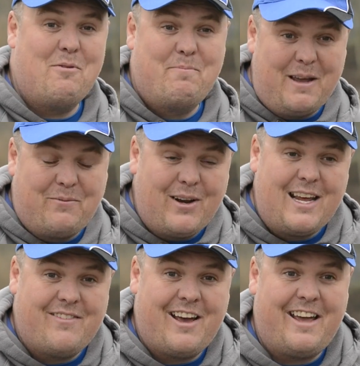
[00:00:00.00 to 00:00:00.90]
I'm a big
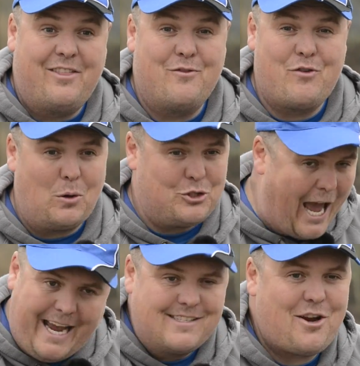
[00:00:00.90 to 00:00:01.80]
believer in that roach
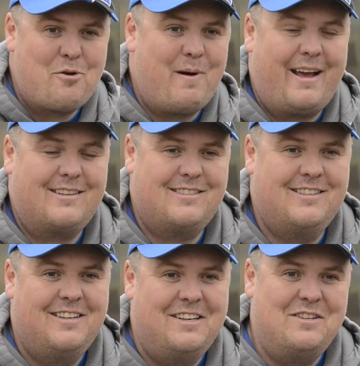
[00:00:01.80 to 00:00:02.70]
hates Scopex.
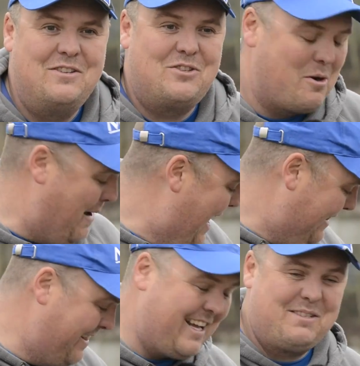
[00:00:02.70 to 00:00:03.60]
So by
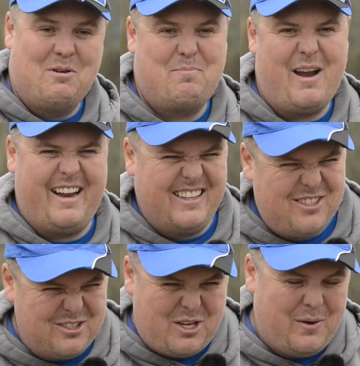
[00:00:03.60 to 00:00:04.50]
adding that to my bread, it's
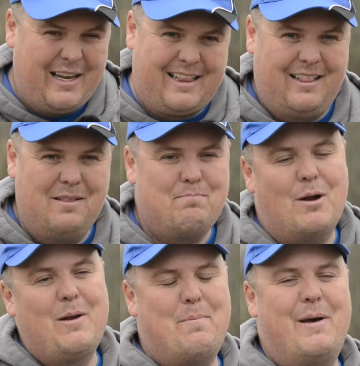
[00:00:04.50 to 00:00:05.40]
also a little,
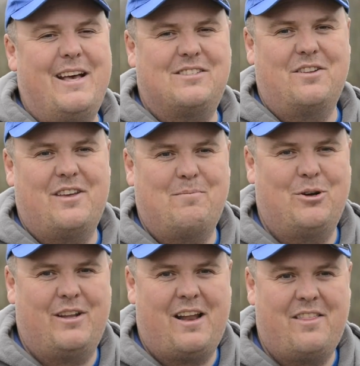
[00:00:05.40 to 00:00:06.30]
probably a personal thing more
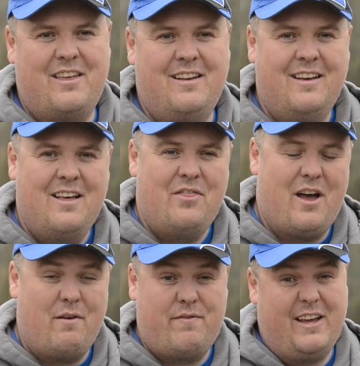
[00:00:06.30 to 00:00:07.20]
than anything, that
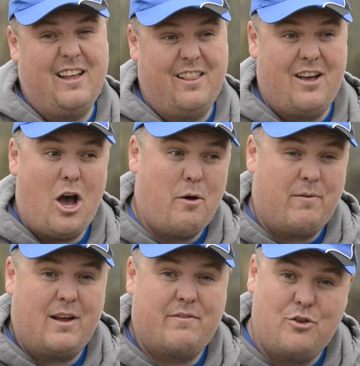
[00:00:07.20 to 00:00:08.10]
I feel that
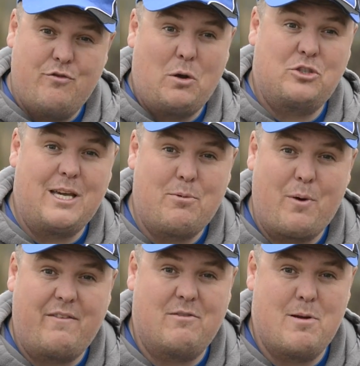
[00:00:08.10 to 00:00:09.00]
hopefully a few roach keep
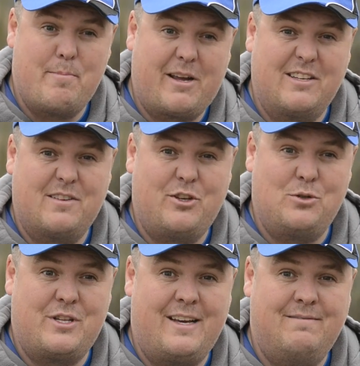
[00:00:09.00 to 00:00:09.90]
away from it because I've
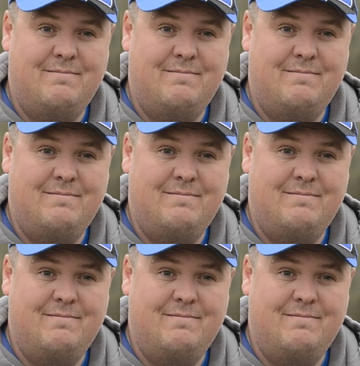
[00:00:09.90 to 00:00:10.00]
used it.